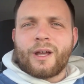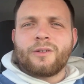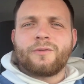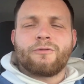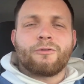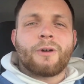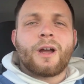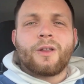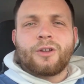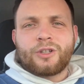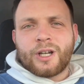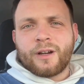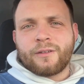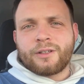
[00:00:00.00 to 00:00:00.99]
throughout the
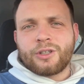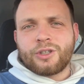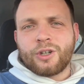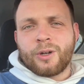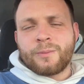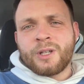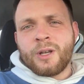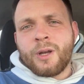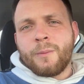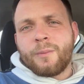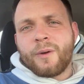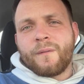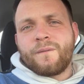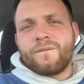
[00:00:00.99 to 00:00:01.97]
charity shops.
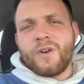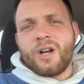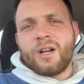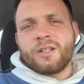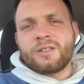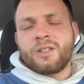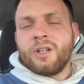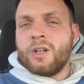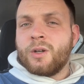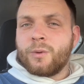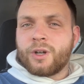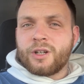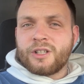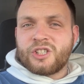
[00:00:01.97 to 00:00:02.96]
But first,
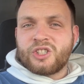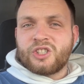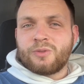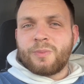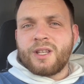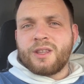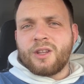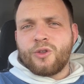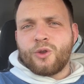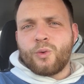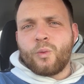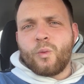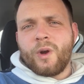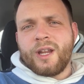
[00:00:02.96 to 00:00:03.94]
we're going to spin the
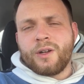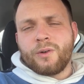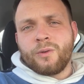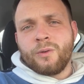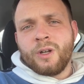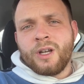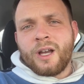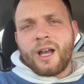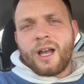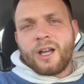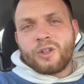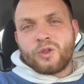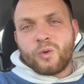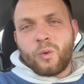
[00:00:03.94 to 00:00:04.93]
wheel
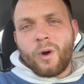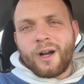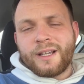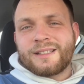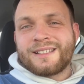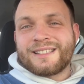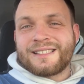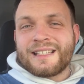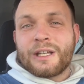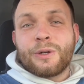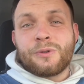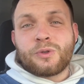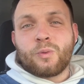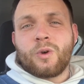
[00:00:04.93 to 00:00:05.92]
twice to see
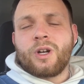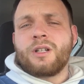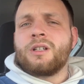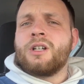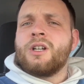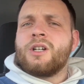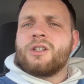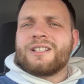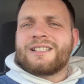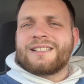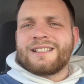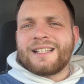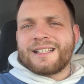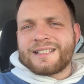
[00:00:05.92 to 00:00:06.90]
who's won the
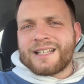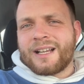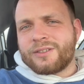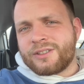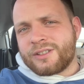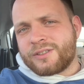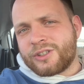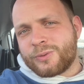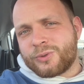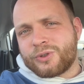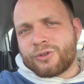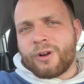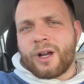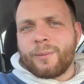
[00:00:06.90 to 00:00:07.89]
6,000
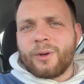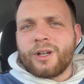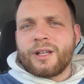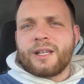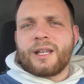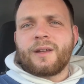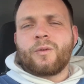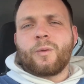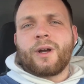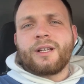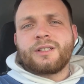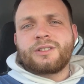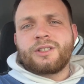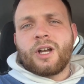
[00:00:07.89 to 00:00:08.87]
subscriber giveaway.
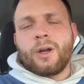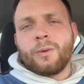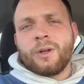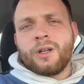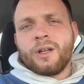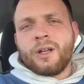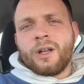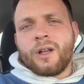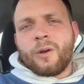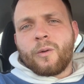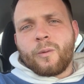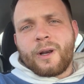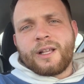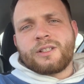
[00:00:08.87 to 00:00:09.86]
So
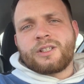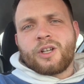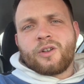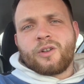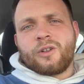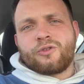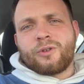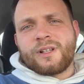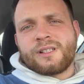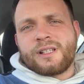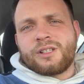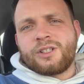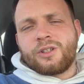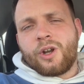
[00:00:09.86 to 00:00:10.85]
let's
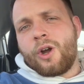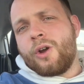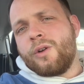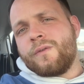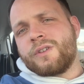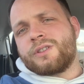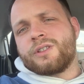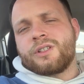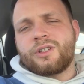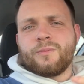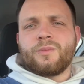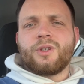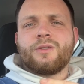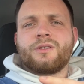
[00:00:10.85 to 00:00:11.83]
transition over to the
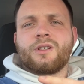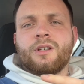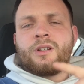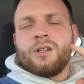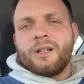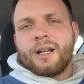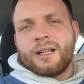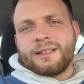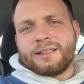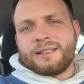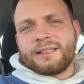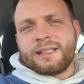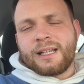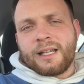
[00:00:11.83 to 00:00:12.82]
computer and
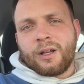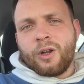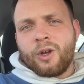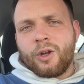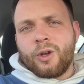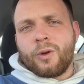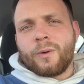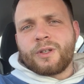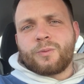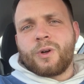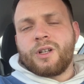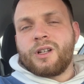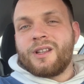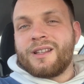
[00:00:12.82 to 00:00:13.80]
see who has
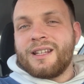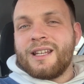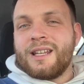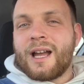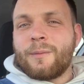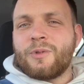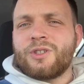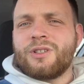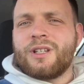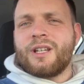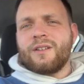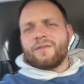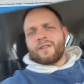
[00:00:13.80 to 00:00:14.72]
won the Amazon gift